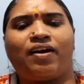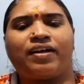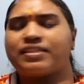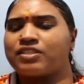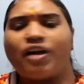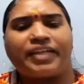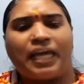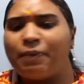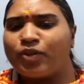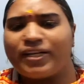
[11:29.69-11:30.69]
he's not
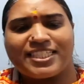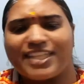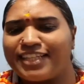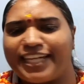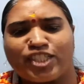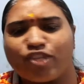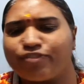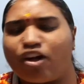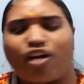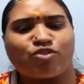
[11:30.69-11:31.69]
able to understand the nature of
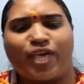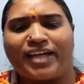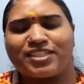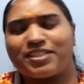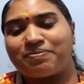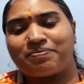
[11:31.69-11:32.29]
the contract,